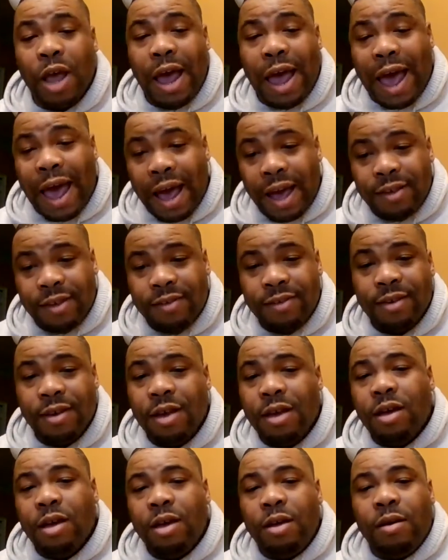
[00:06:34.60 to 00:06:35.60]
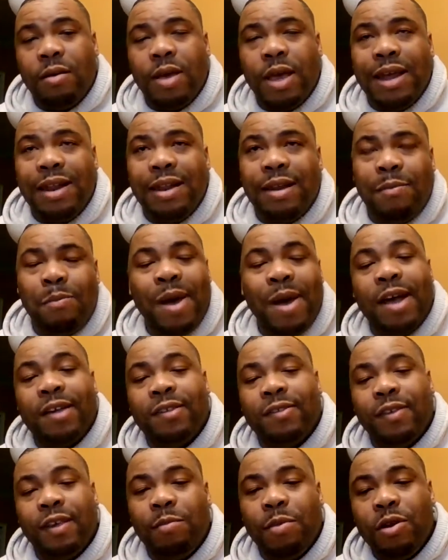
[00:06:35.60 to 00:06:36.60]
as. In the
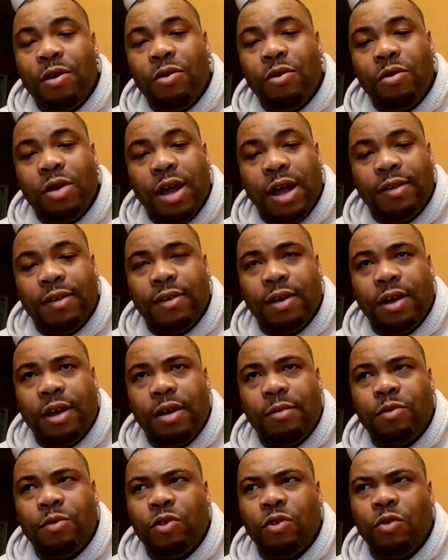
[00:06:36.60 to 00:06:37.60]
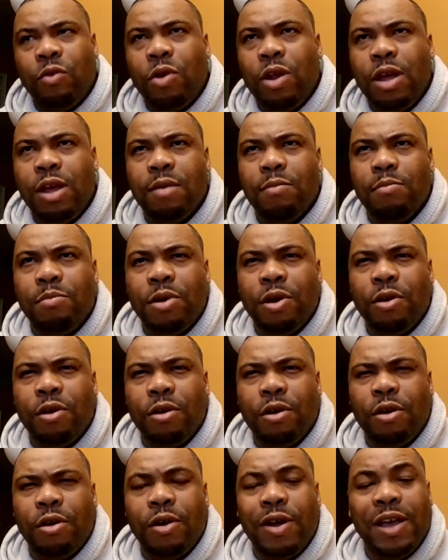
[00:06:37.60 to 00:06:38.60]
past, they've been known as uh, Sony
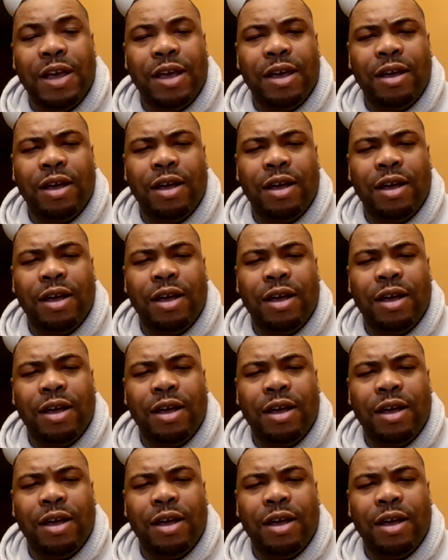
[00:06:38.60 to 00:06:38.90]
Computer